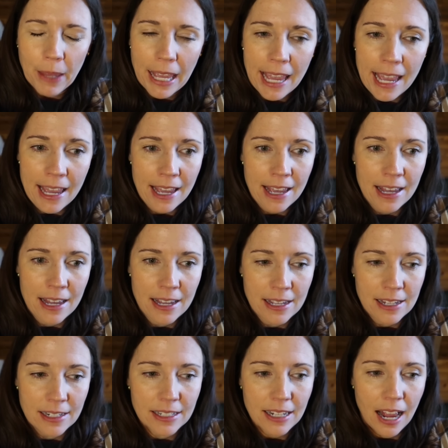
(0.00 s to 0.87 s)

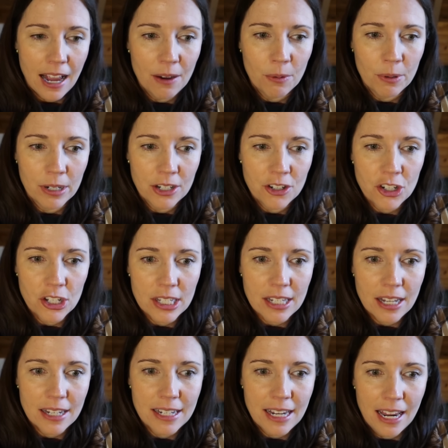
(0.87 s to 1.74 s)
And I wanna
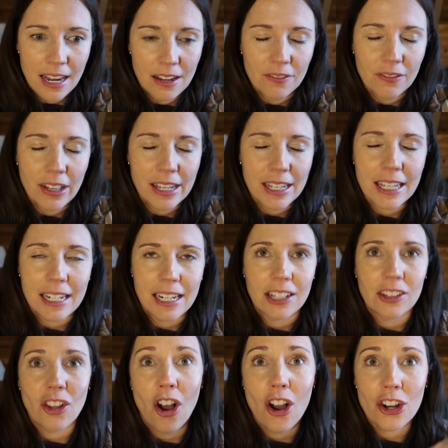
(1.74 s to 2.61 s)
just a day of like
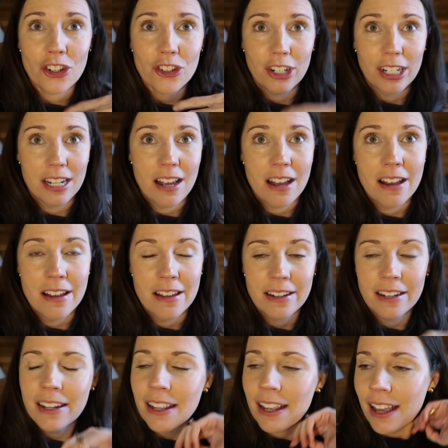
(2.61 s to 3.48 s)
getting laundry
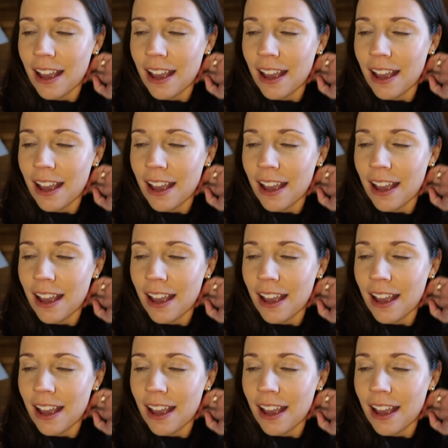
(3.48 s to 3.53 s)
done